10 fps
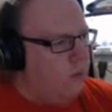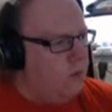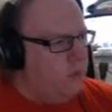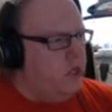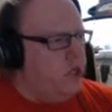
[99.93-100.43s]
Well,
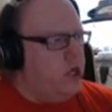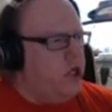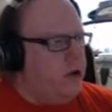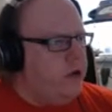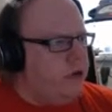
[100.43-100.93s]

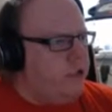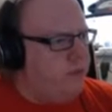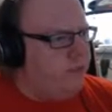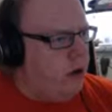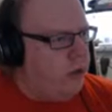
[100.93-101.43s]
yo-yos are
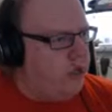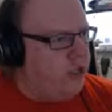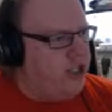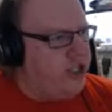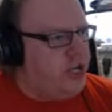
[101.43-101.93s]
broken
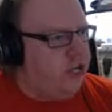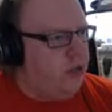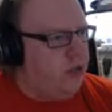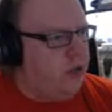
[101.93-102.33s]
in general.